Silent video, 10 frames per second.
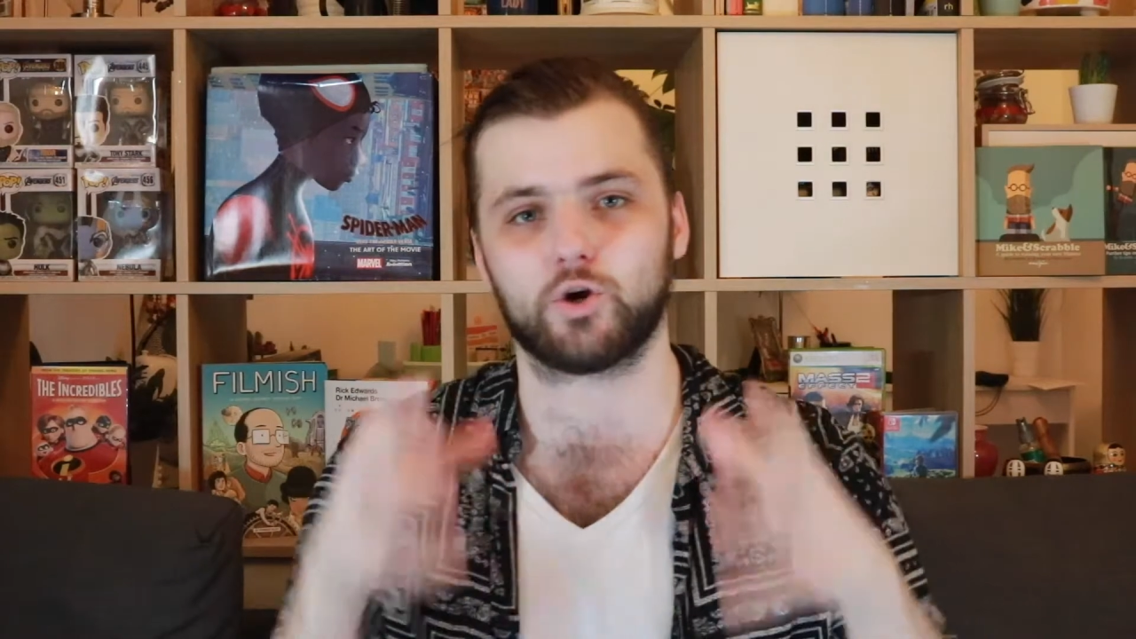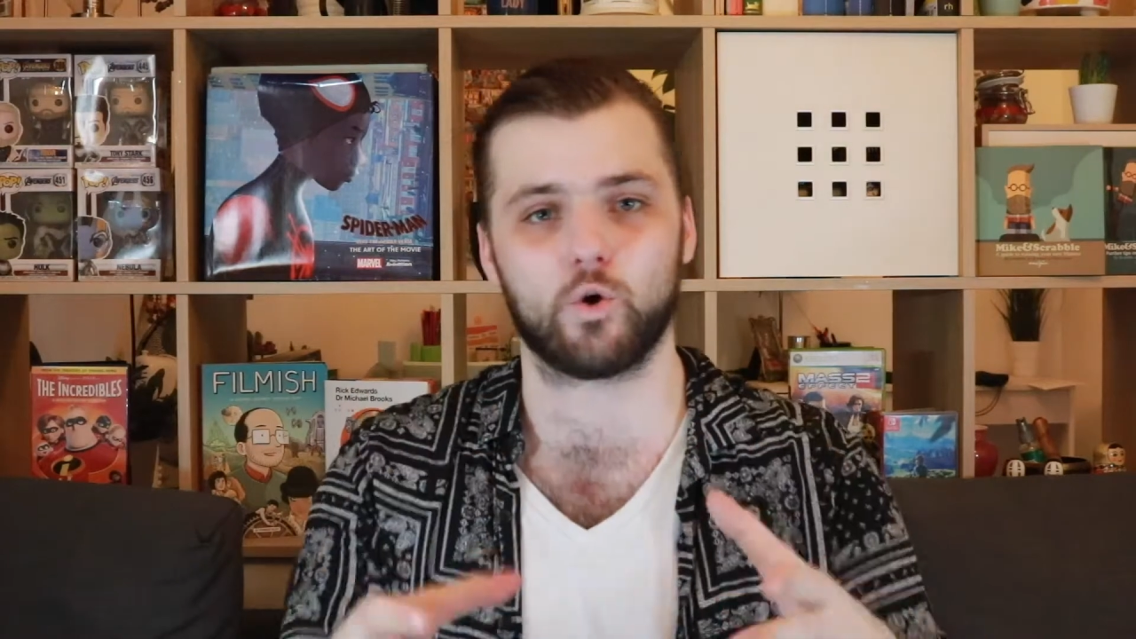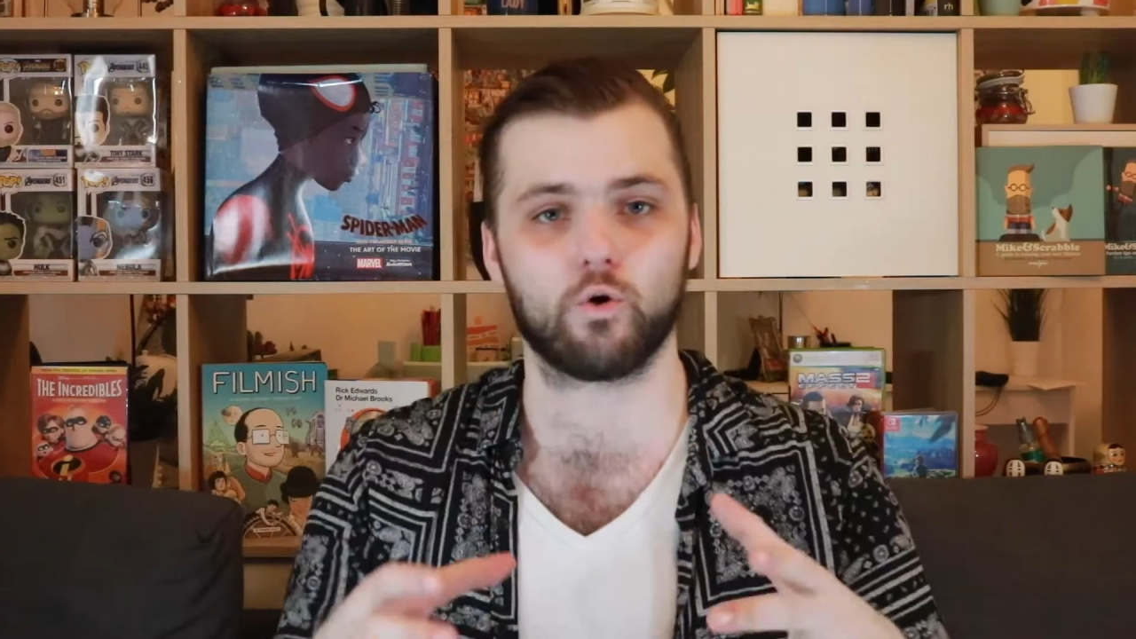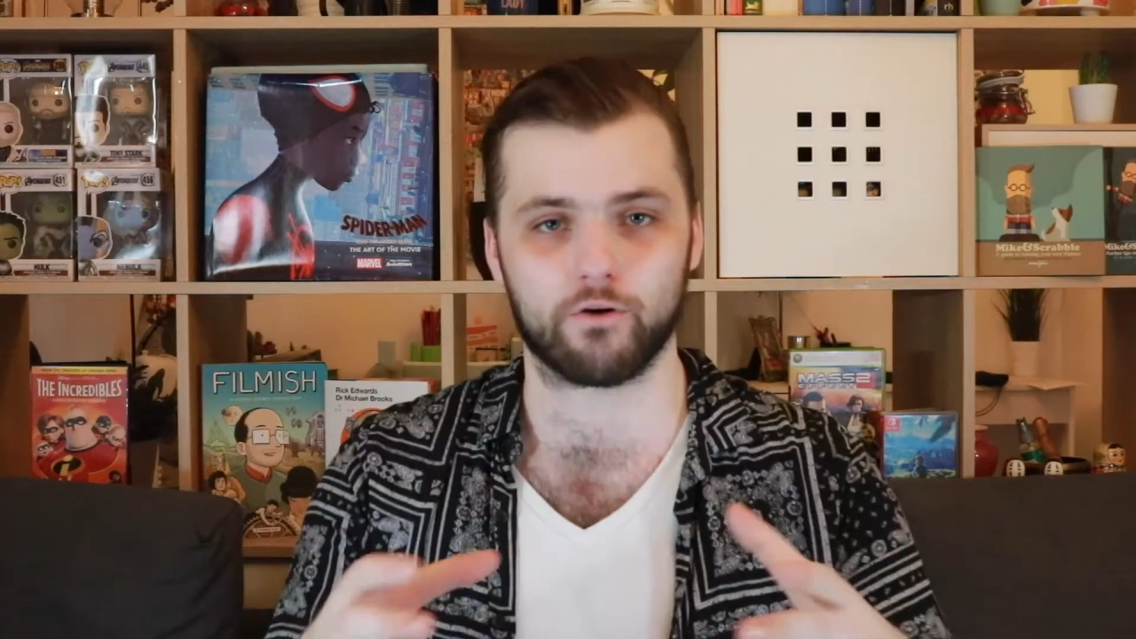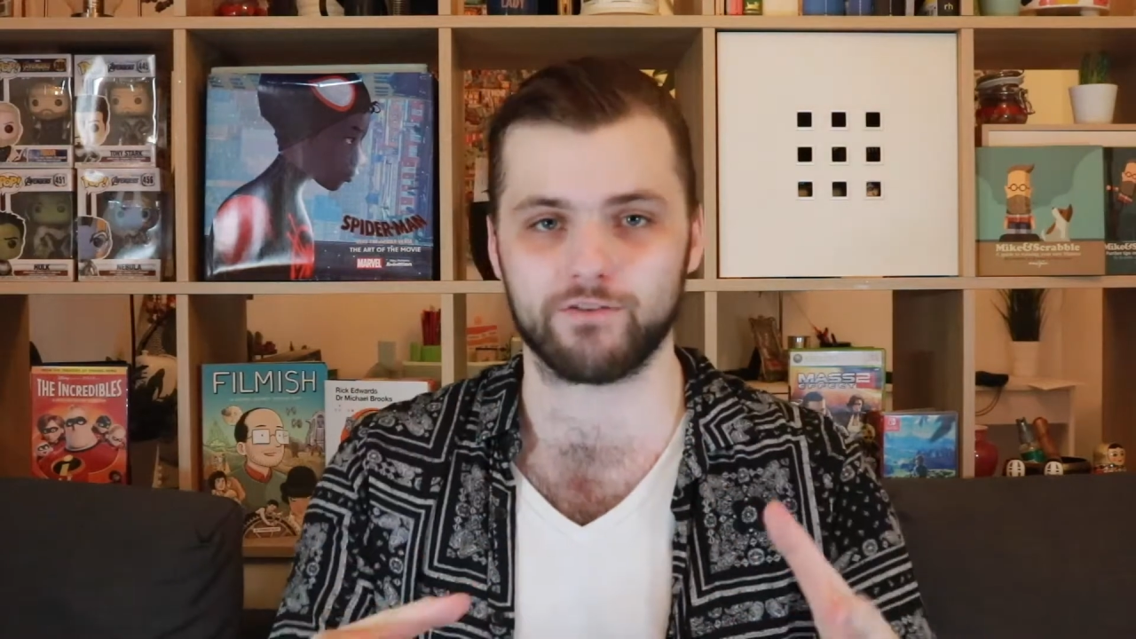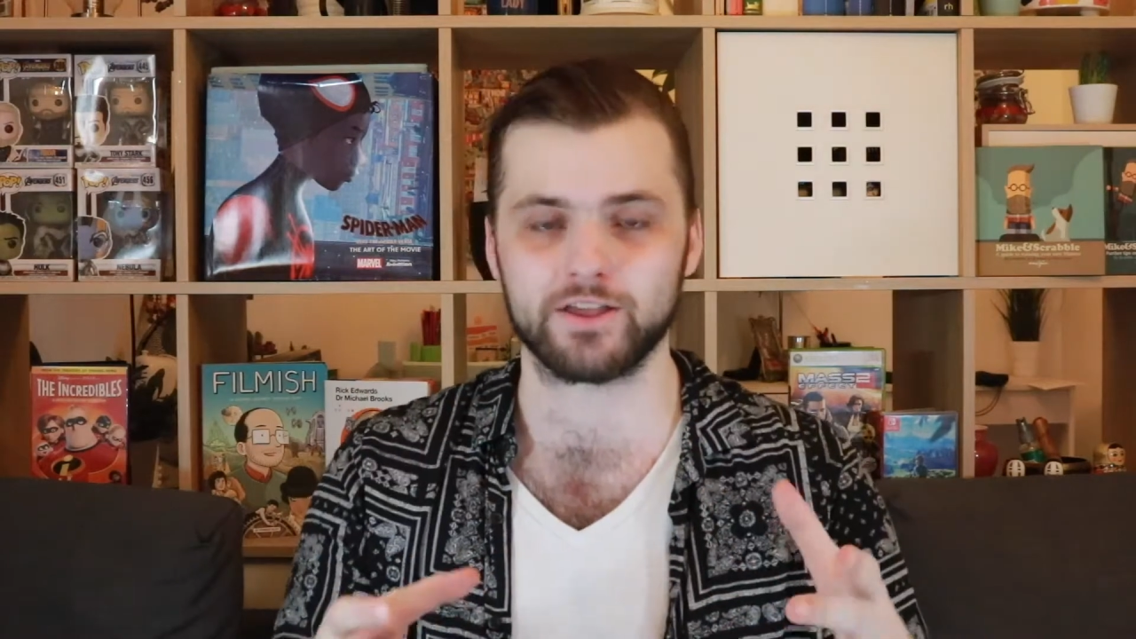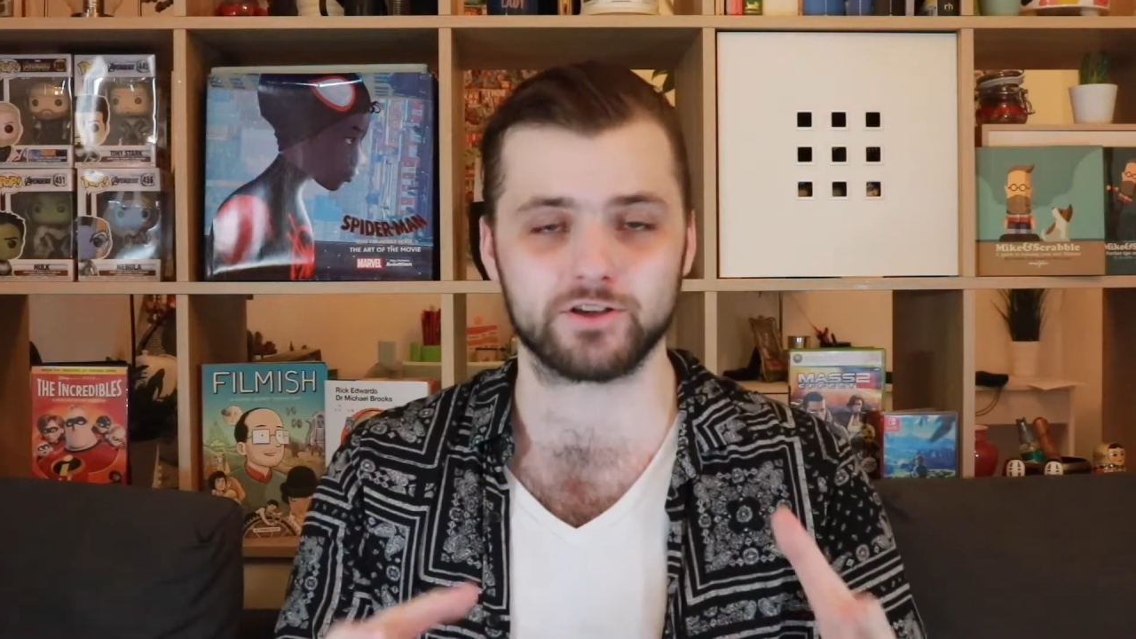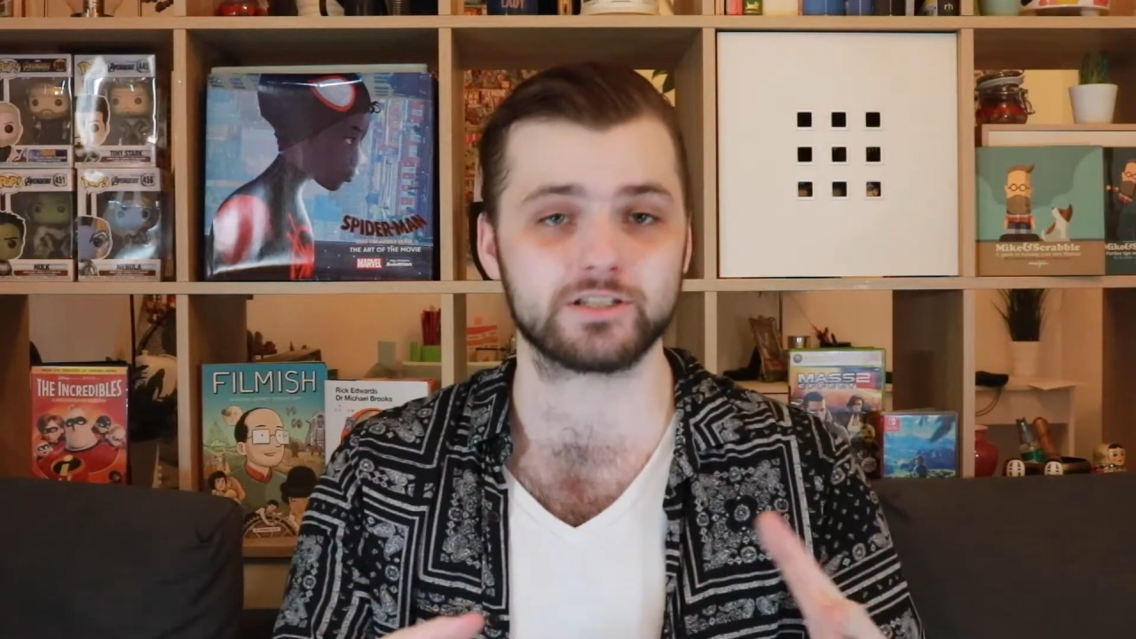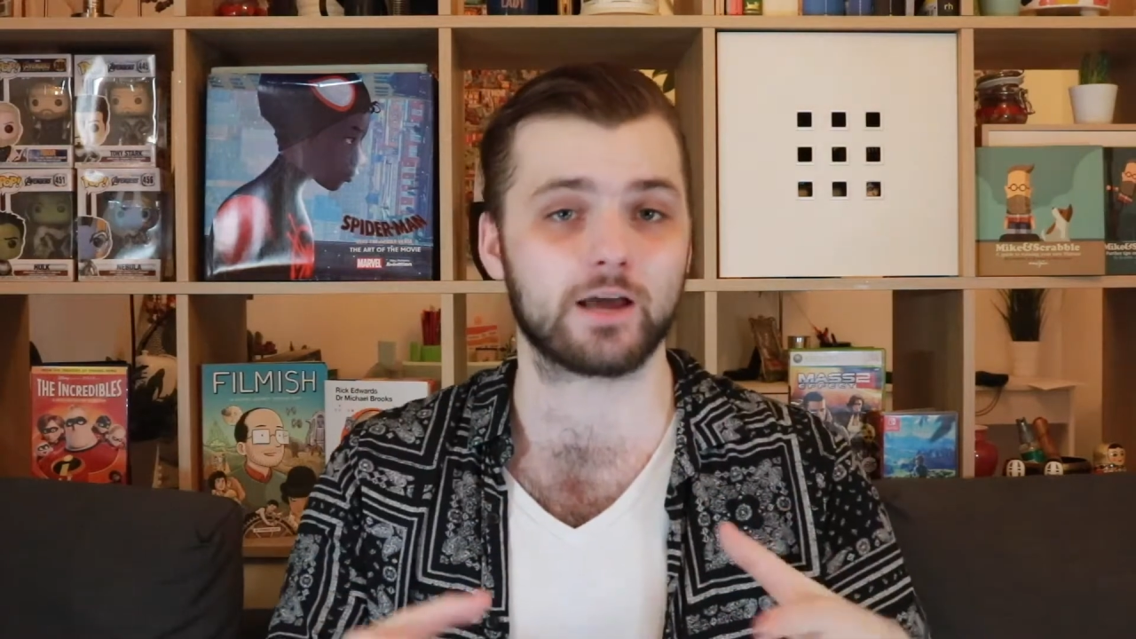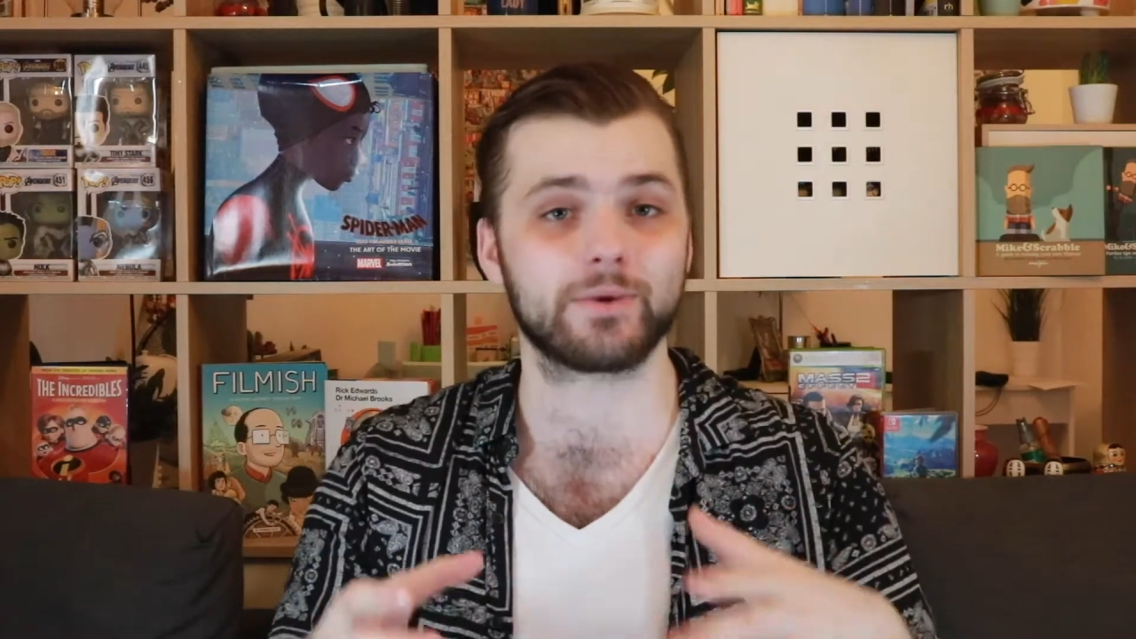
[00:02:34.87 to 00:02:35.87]
core
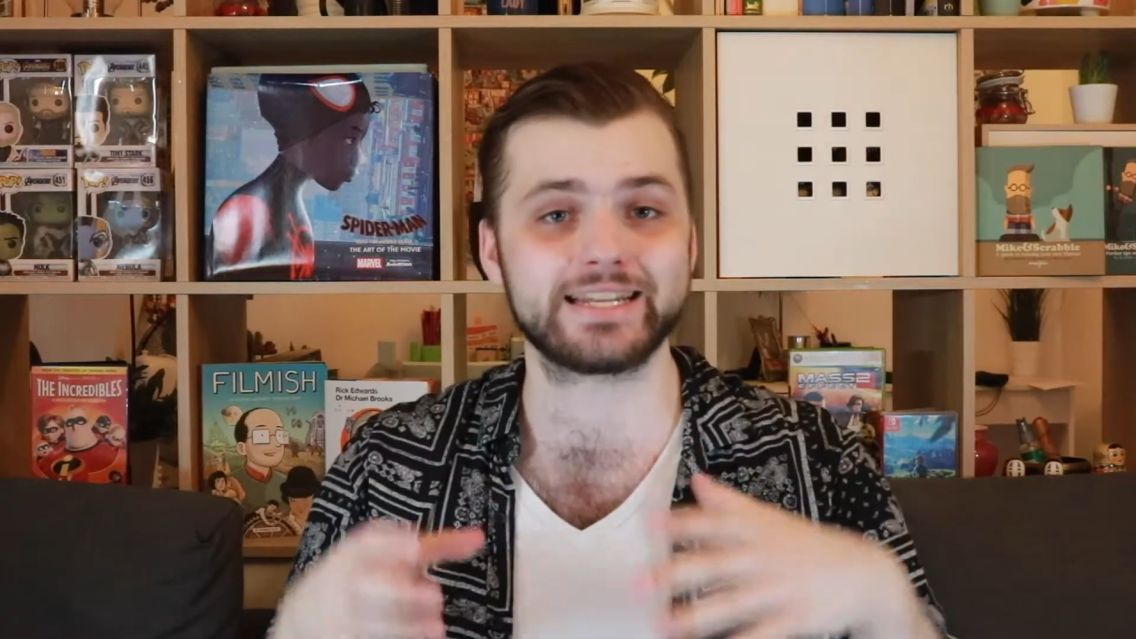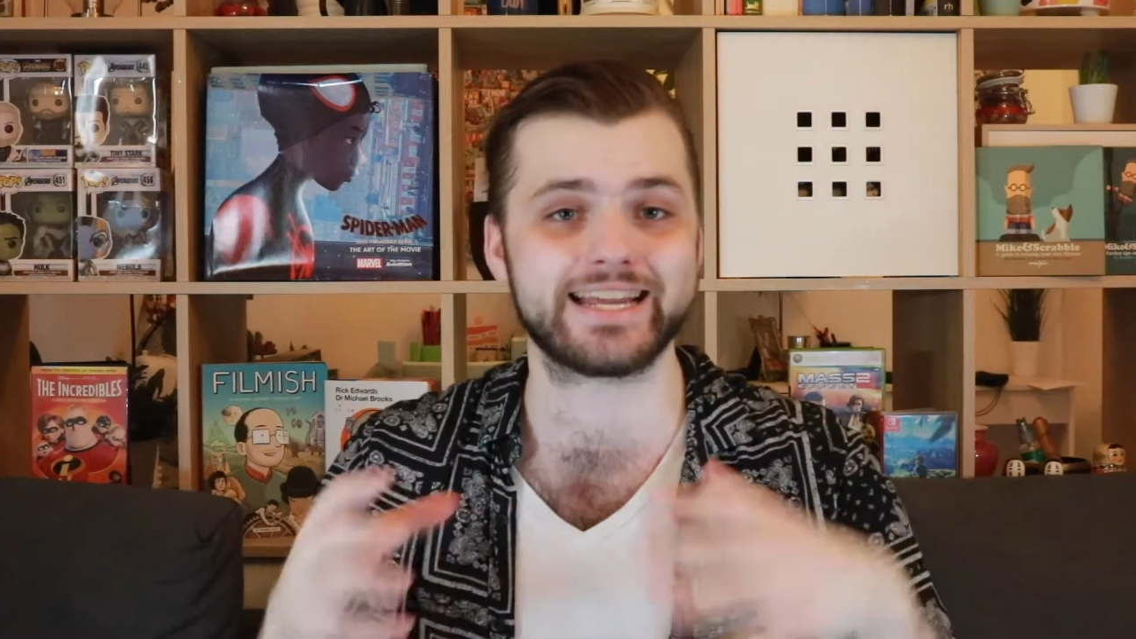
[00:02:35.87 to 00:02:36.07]
Avengers like we